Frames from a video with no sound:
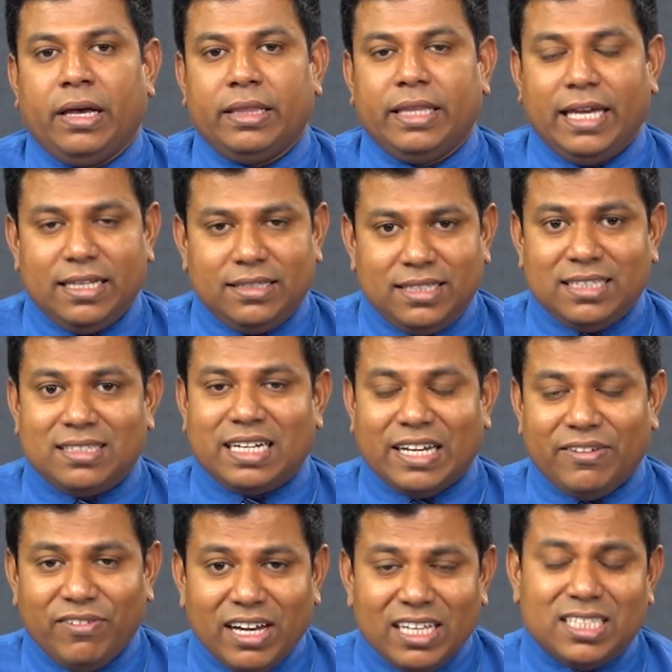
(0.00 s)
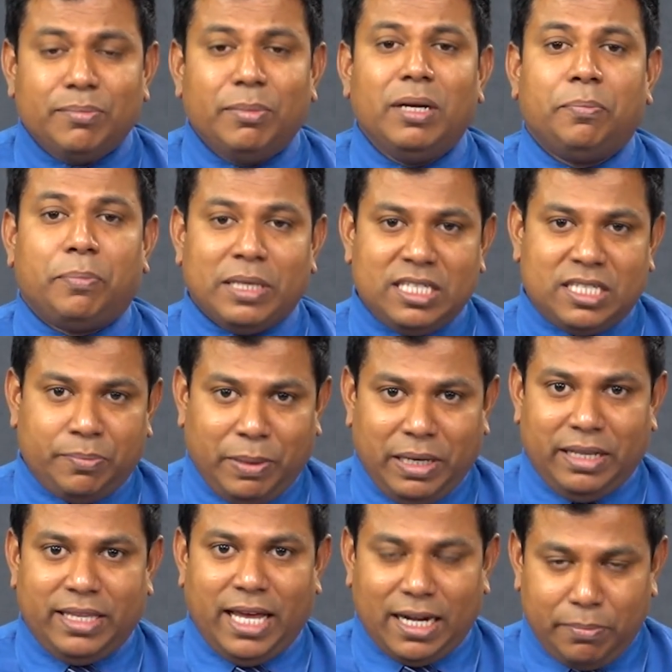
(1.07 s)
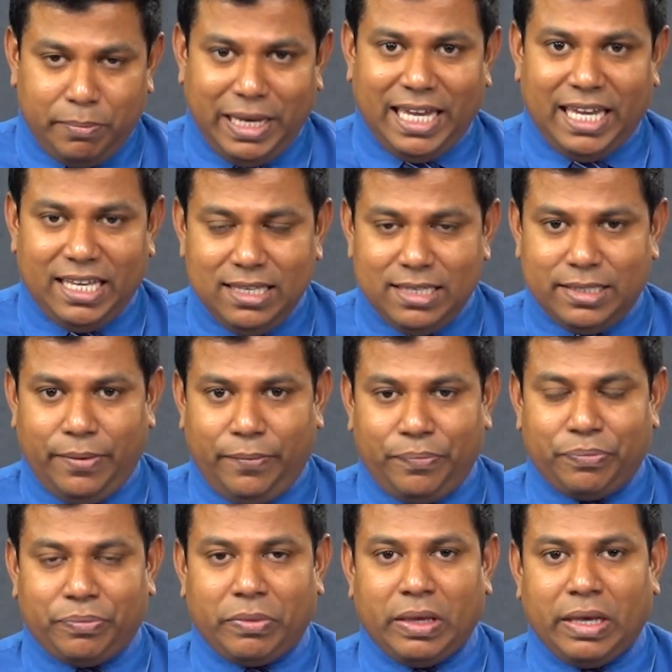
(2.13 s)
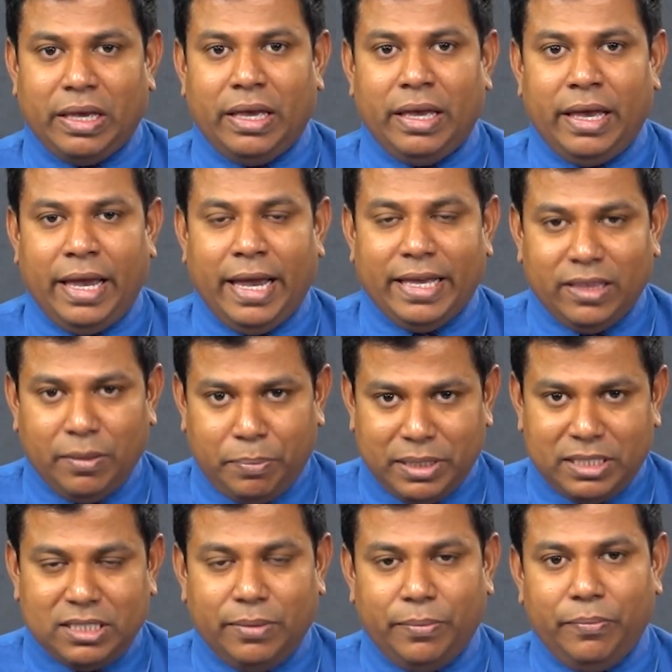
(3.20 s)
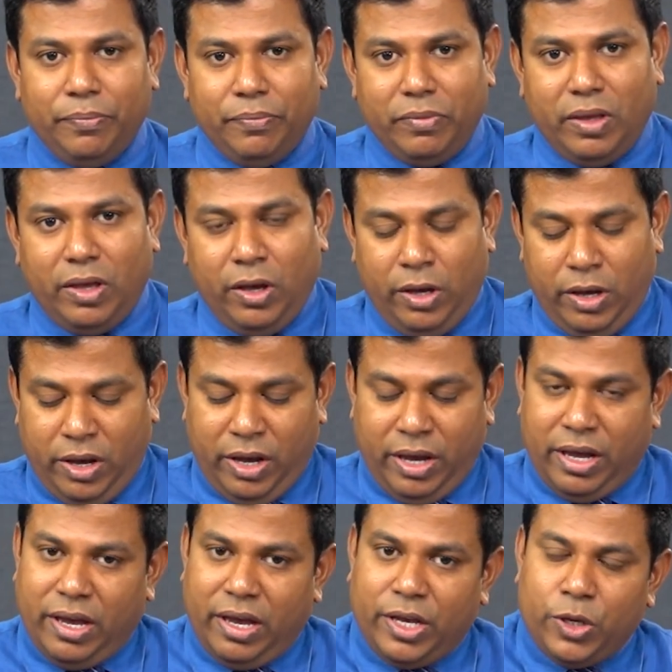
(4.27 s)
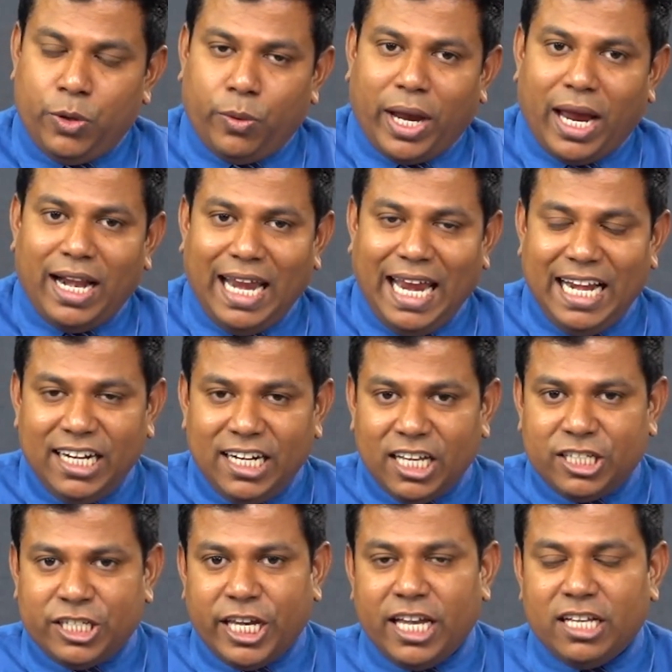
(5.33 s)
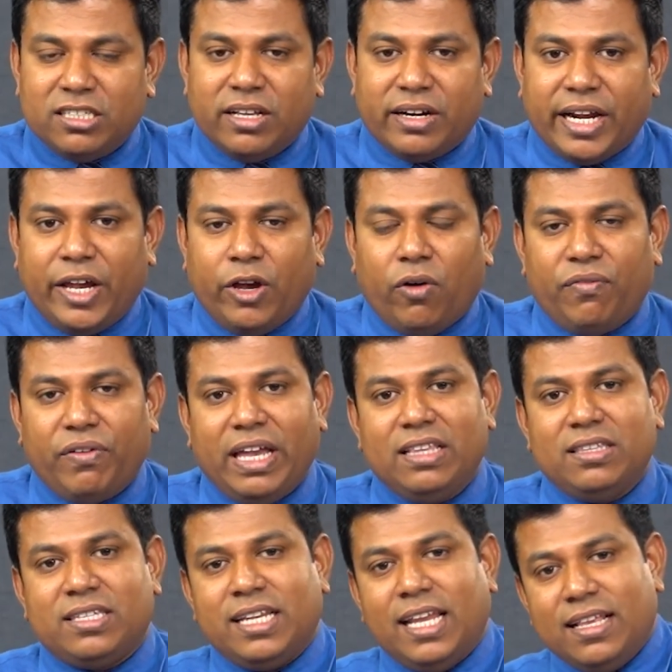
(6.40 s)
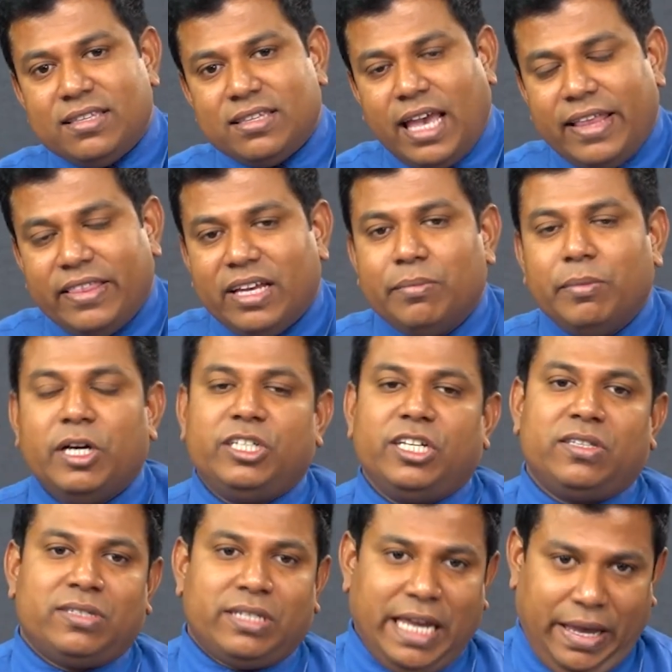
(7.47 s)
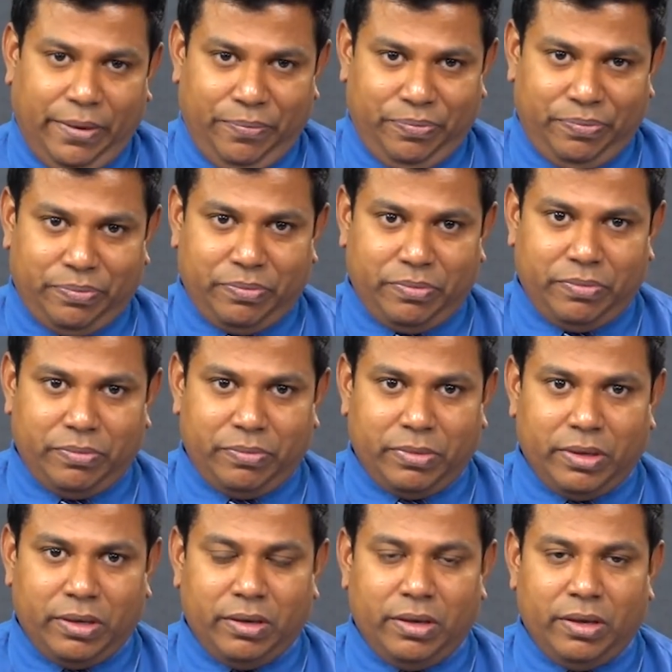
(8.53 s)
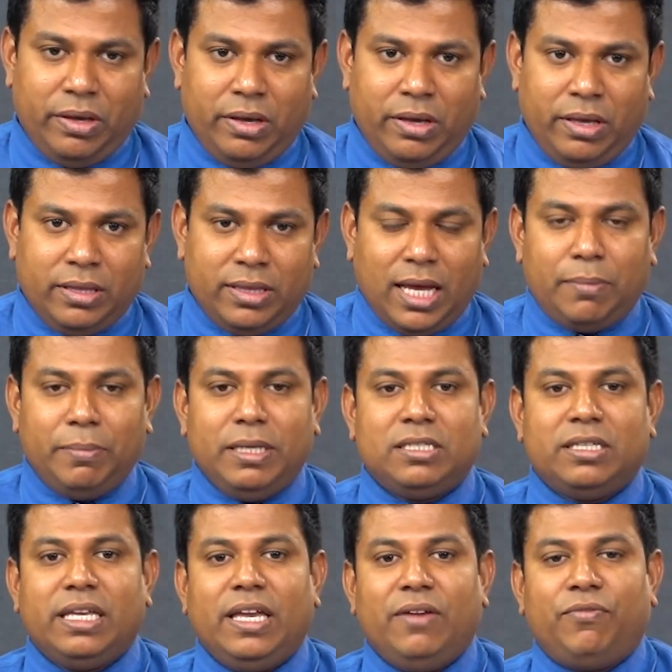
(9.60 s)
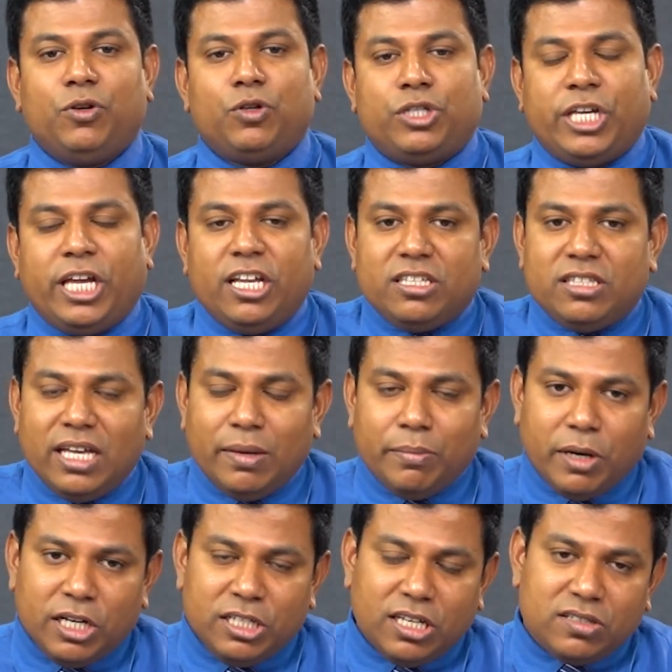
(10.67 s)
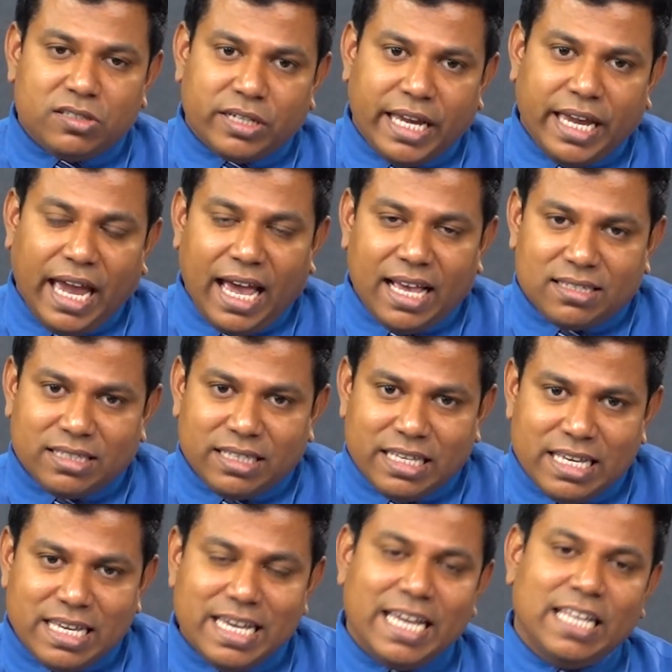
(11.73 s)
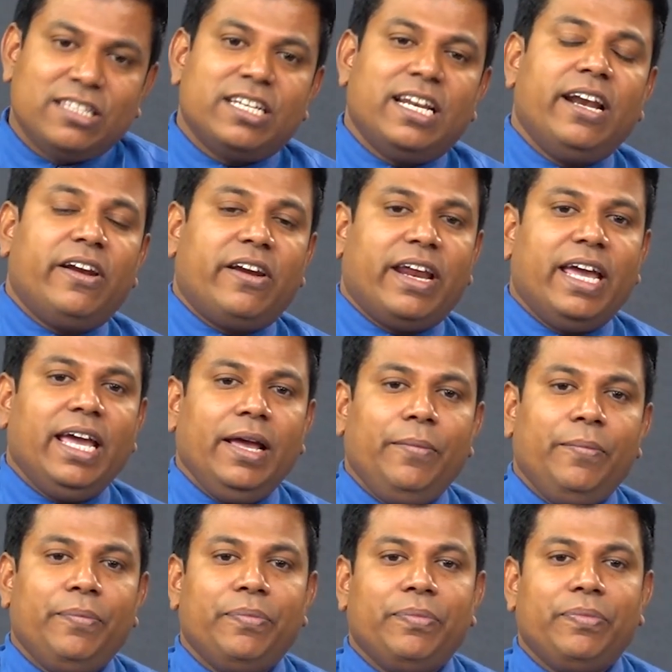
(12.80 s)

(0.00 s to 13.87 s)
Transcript: There is this reversible principle. That means in the prism, you can interchange the ray of incidence and the emergence ray. That means if you change the emergence ray as incident ray,